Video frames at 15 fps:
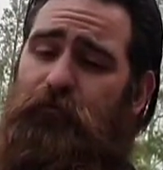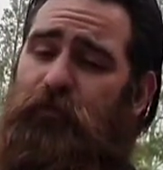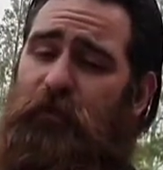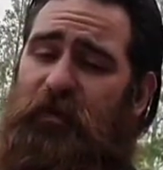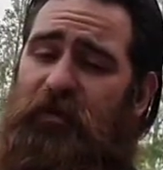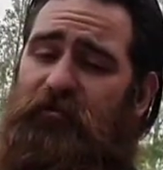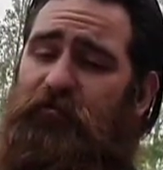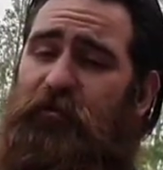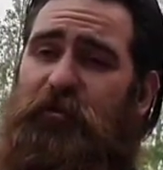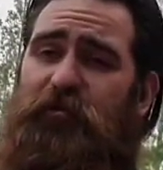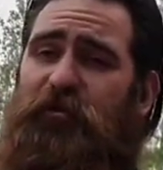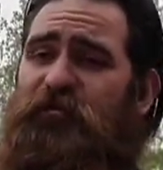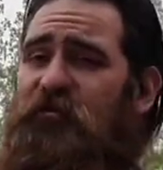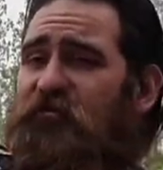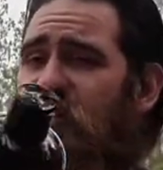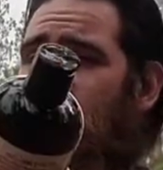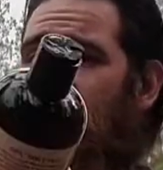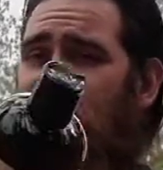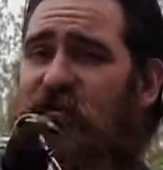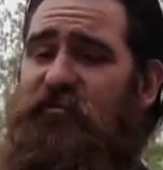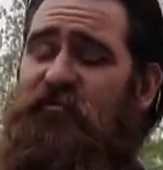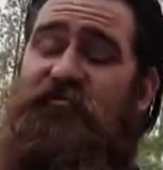It's pretty much the same
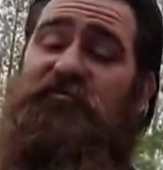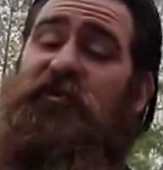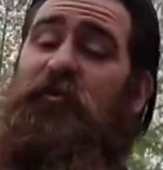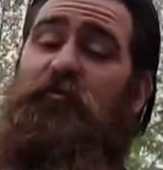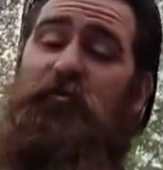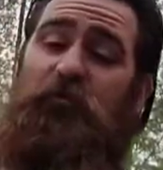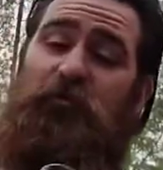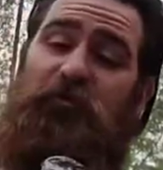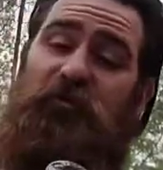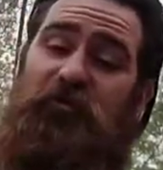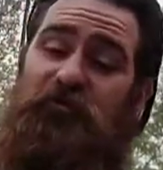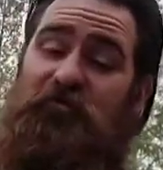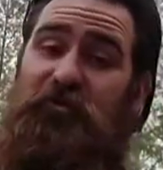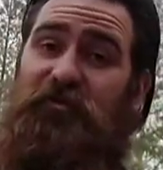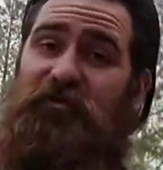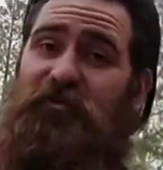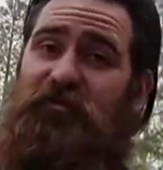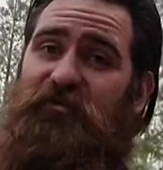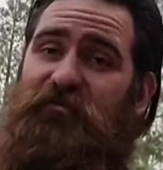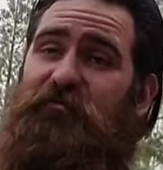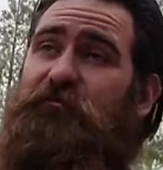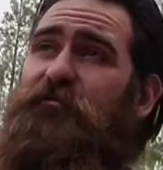thing as the shampoo. It does good
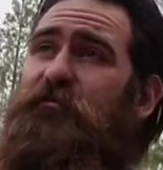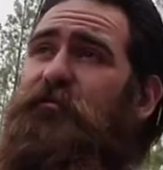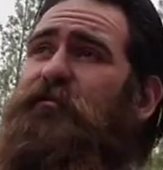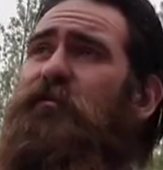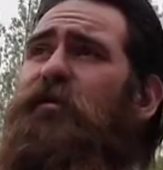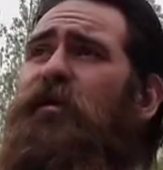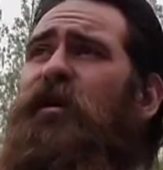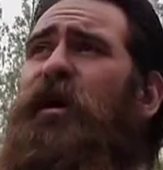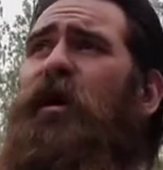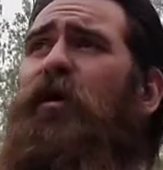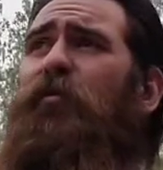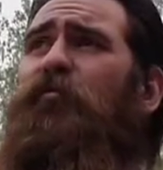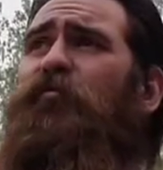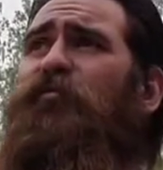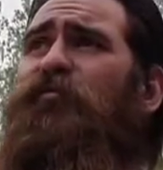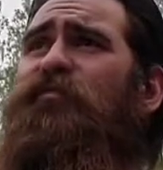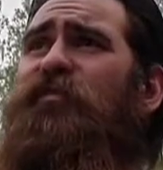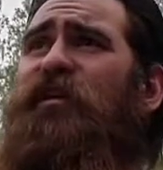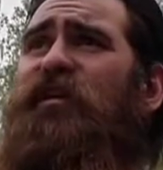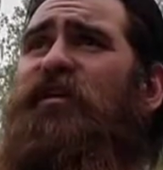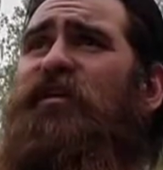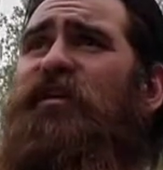things.
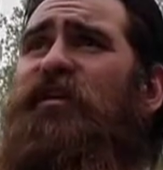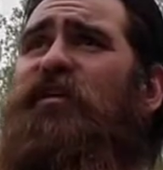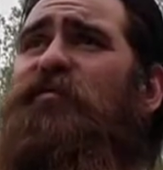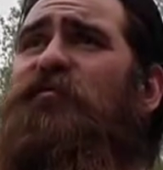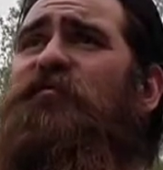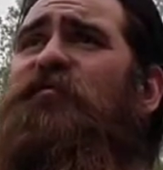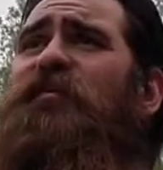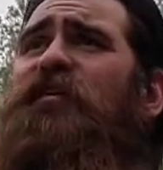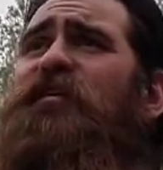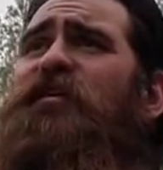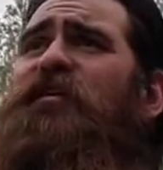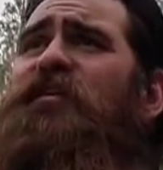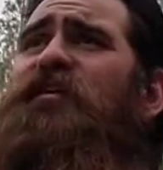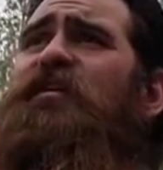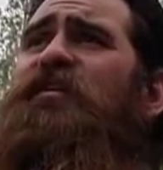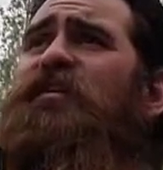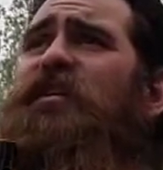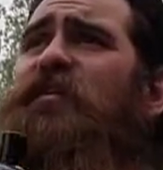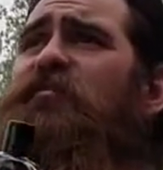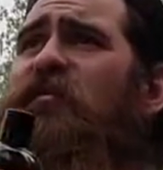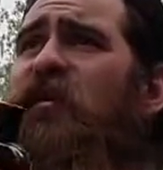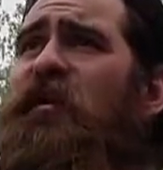It keeps
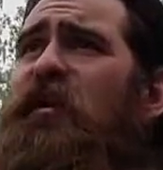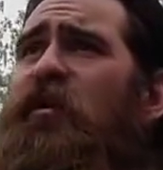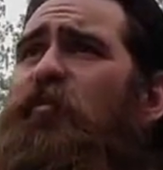the hair